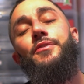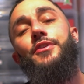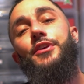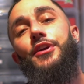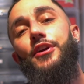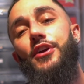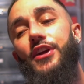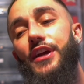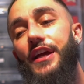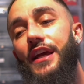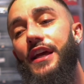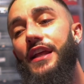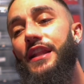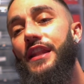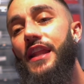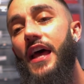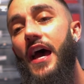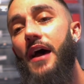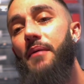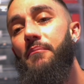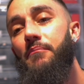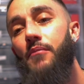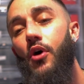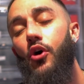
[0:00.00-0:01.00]
you're in
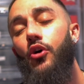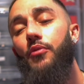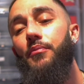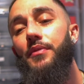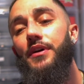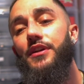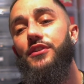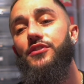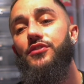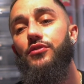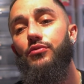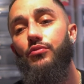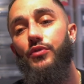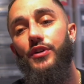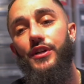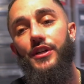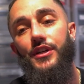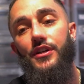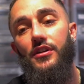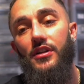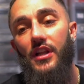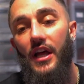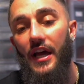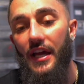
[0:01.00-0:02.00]
that moment to where
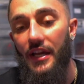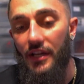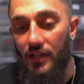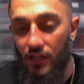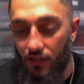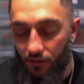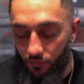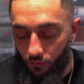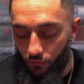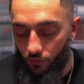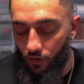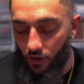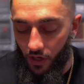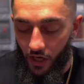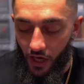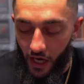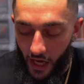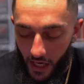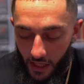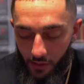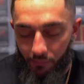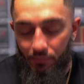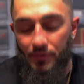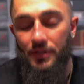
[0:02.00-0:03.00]
you're like
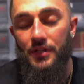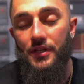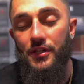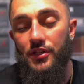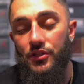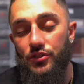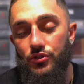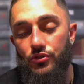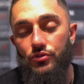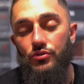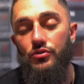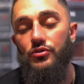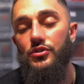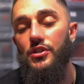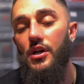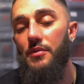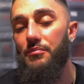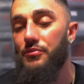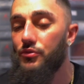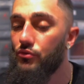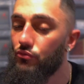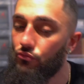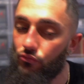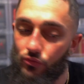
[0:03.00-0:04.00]
hyping these shoes
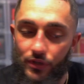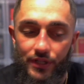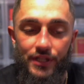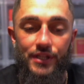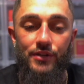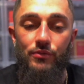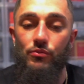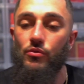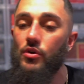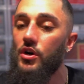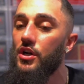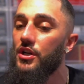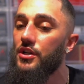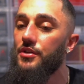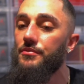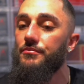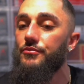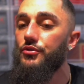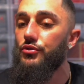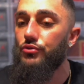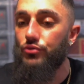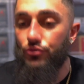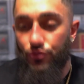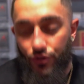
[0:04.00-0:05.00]
up, you really want
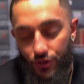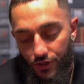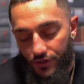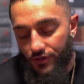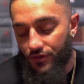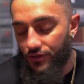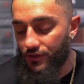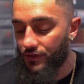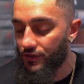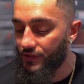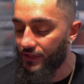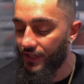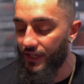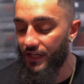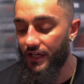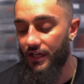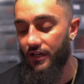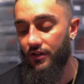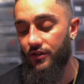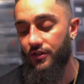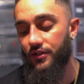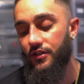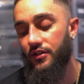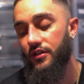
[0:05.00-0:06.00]
them, you just took the
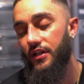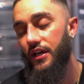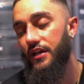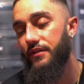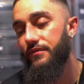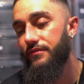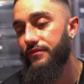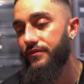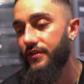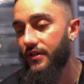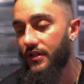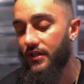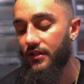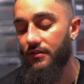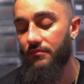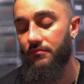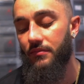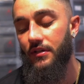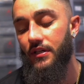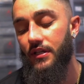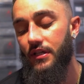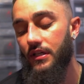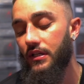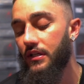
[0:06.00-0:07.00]
L and you're like, fuck,
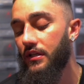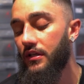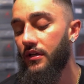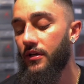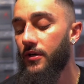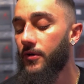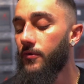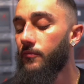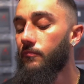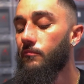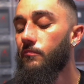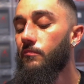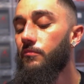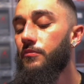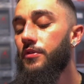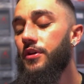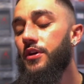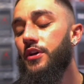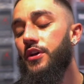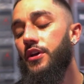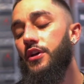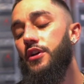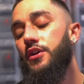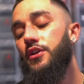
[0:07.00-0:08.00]
man.
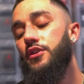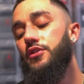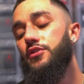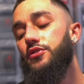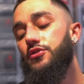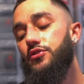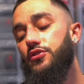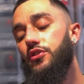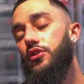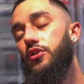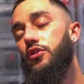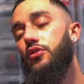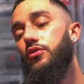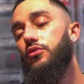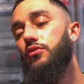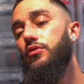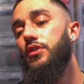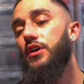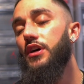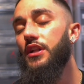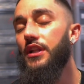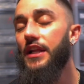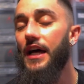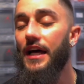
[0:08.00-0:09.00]

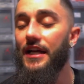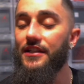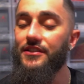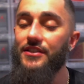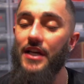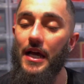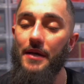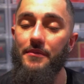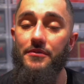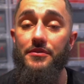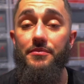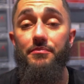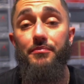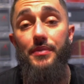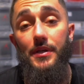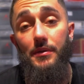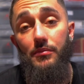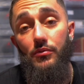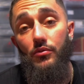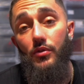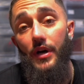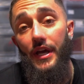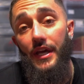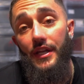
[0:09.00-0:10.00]
So a lot of times
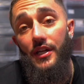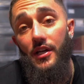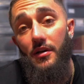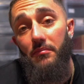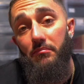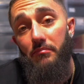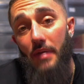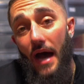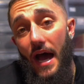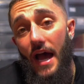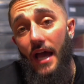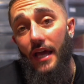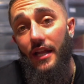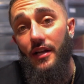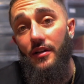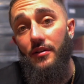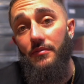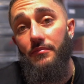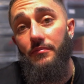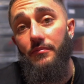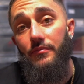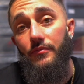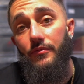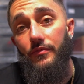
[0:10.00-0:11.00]
people end up buying
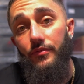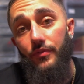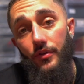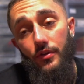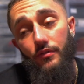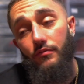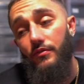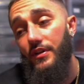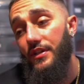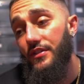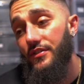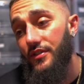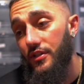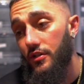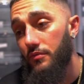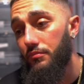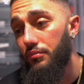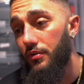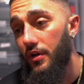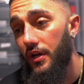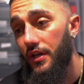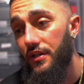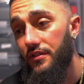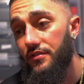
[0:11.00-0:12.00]
them for the resale
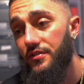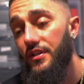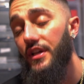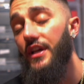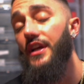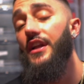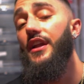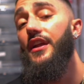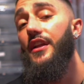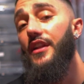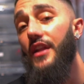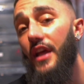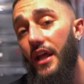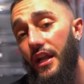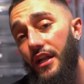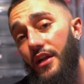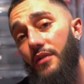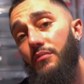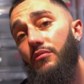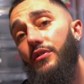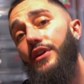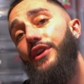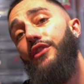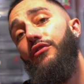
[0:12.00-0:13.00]
price and then end
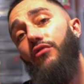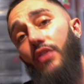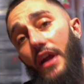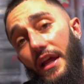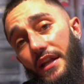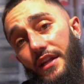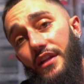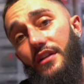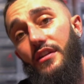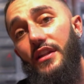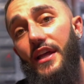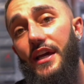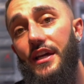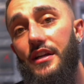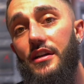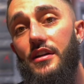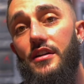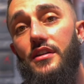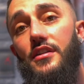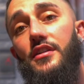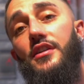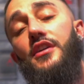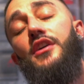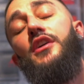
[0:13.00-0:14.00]
up regretting it
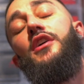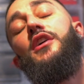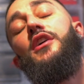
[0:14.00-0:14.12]
later.